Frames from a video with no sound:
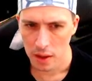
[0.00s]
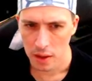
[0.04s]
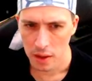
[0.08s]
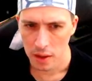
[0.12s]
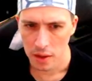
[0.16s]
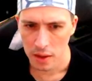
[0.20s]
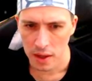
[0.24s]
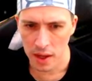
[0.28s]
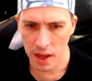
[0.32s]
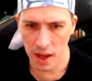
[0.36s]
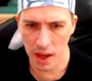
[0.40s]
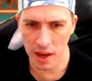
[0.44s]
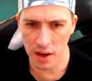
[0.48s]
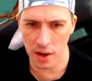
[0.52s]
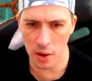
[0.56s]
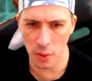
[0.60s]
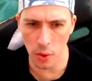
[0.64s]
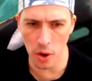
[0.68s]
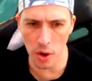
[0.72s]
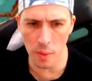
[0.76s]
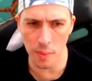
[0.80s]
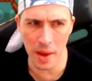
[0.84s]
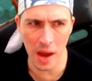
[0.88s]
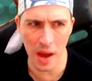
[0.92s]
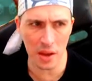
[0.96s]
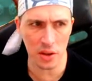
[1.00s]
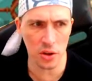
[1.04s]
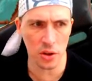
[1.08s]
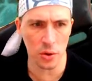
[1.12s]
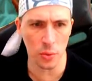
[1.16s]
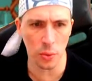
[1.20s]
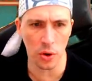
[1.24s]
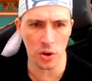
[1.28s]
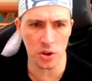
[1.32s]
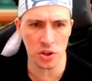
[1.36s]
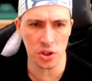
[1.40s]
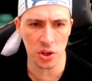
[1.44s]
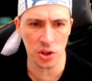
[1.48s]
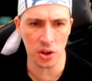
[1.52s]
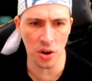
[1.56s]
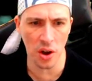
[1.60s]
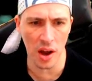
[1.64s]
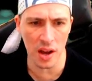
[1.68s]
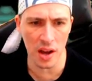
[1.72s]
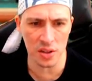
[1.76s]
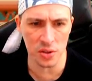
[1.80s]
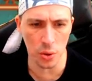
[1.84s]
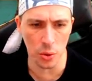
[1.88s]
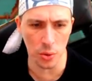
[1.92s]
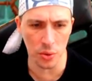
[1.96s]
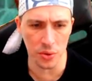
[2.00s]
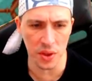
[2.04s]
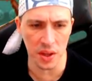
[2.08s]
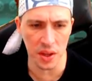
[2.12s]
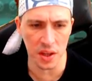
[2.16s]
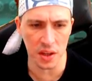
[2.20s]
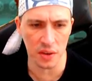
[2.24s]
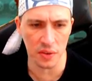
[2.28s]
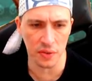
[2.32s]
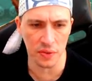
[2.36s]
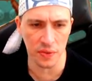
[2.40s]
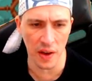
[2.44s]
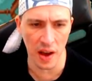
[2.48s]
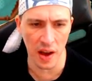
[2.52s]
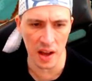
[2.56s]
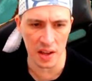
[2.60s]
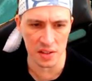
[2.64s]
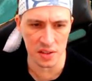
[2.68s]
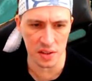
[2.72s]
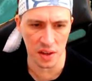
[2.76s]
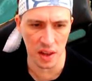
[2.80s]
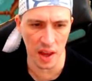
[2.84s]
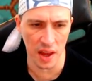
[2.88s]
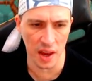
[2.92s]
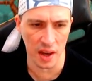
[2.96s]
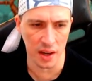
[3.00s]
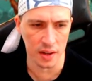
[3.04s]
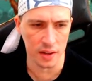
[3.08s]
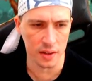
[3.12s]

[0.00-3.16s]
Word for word: Yeah. Now what about you? What did you guys all think of Fastlane?